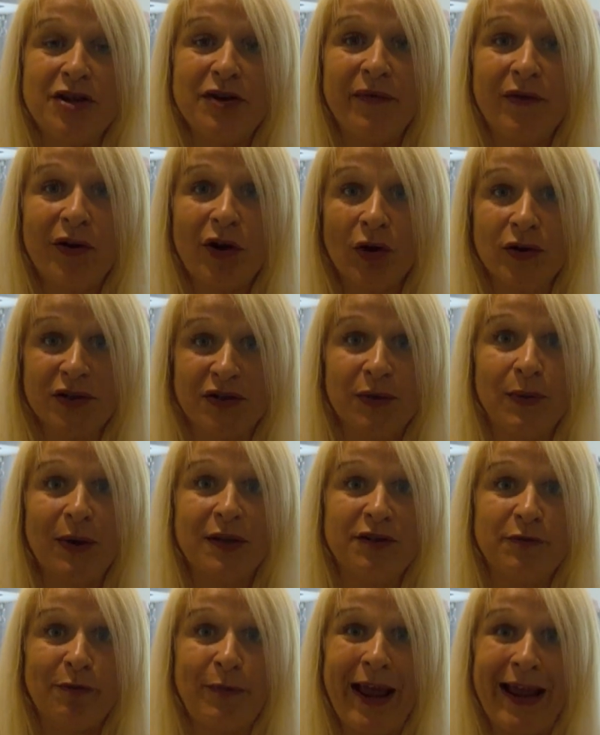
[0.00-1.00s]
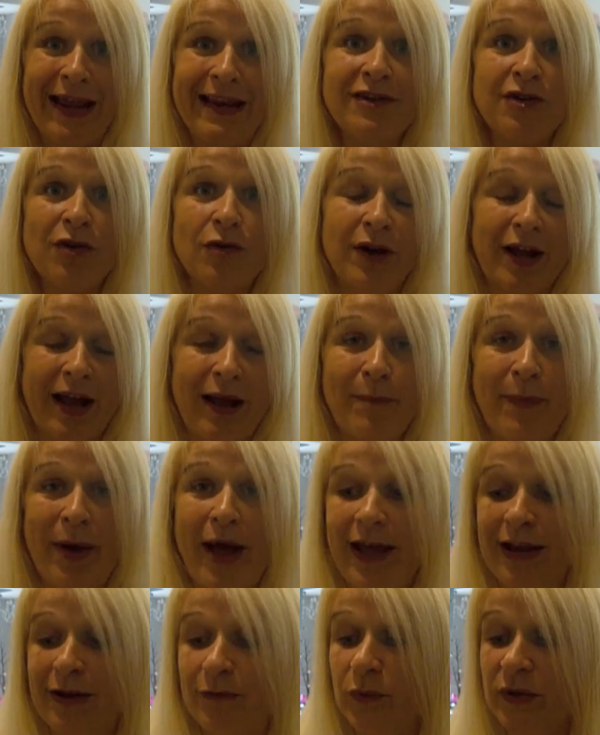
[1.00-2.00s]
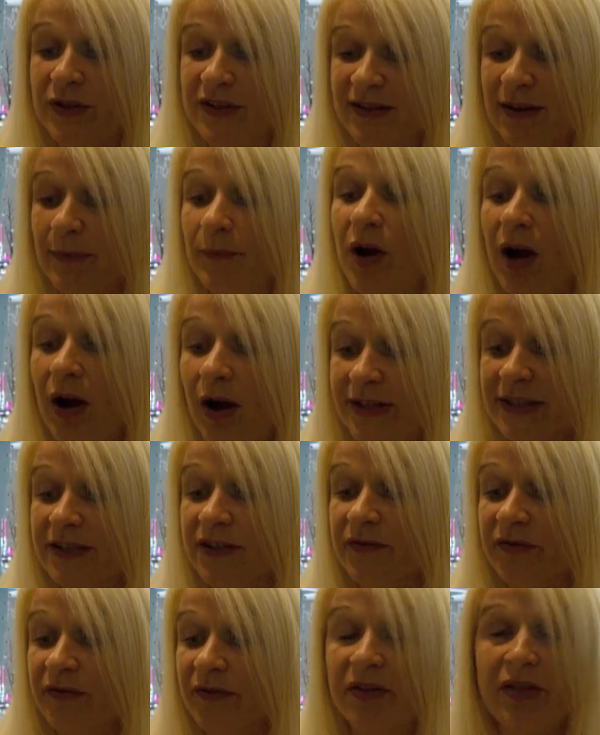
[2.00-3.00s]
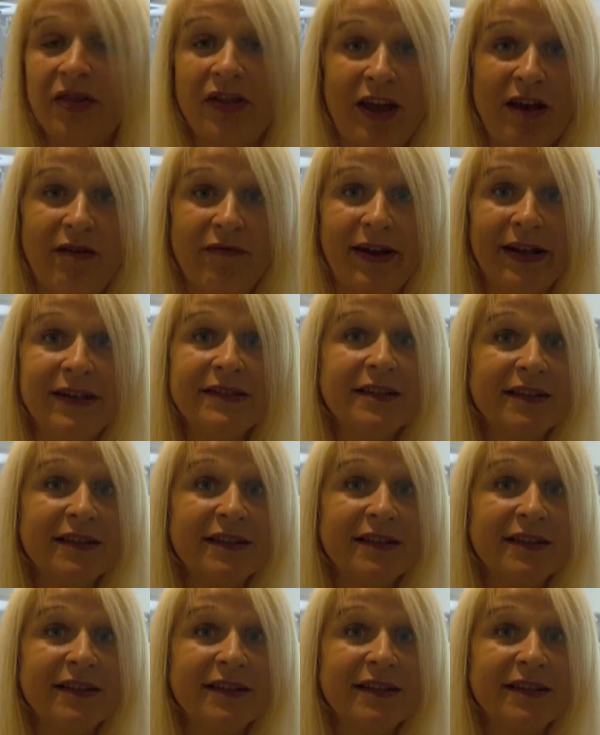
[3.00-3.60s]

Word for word: you've got to underpin your campaign with some kind of theory.